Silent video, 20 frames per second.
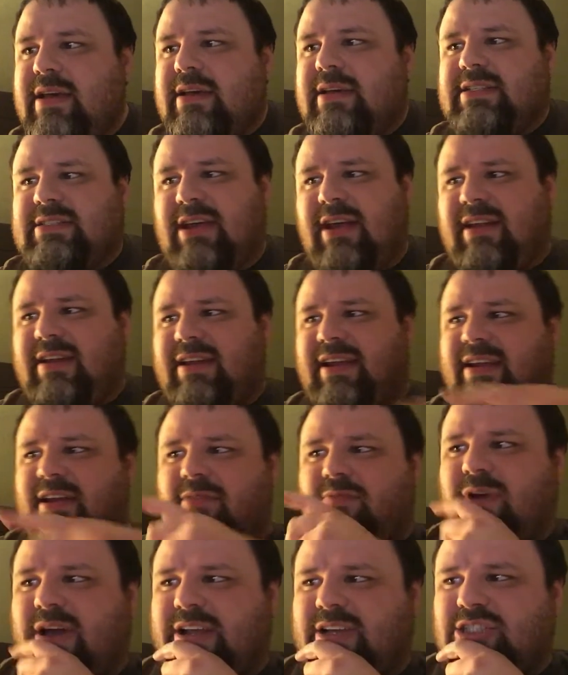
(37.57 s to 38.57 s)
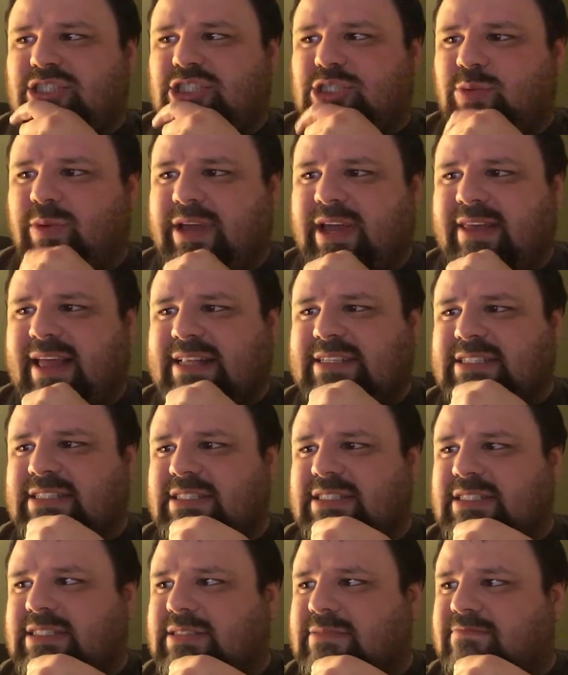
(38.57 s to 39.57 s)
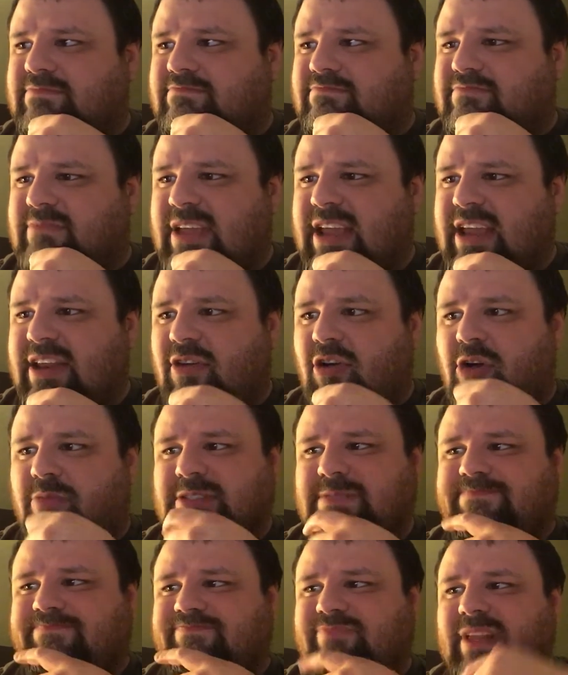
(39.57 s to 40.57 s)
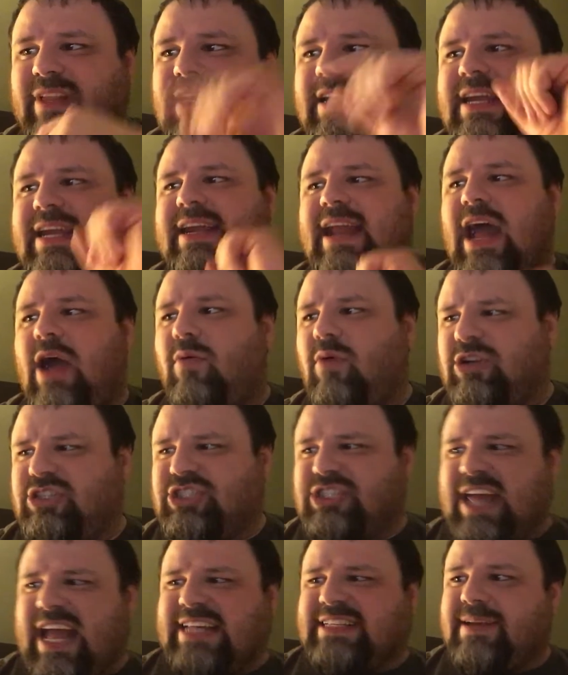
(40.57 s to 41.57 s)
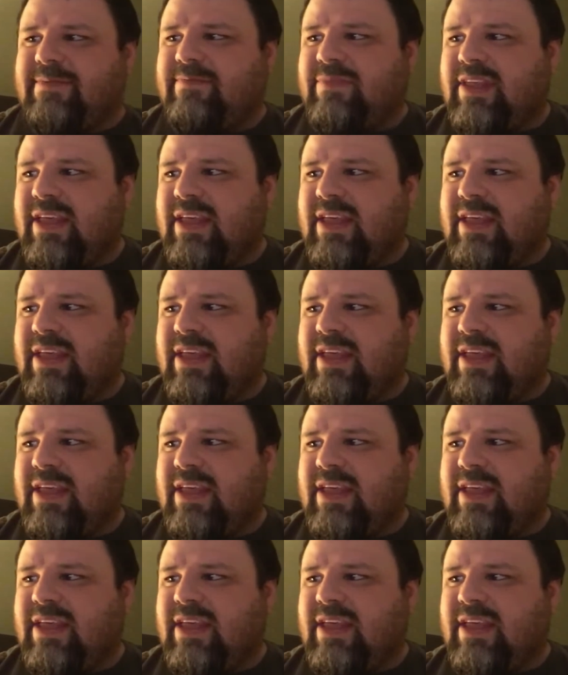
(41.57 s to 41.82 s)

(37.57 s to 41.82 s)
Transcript: "Certainly not while you're swinging that enormous... Here now, watch that.